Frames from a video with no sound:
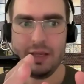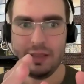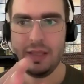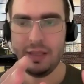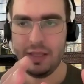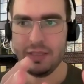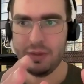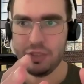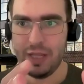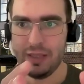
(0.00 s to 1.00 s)
data class
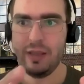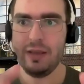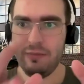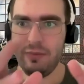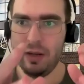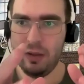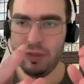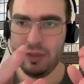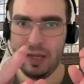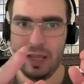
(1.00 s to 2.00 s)
functionality where you
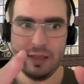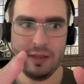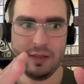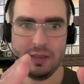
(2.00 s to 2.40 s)
can create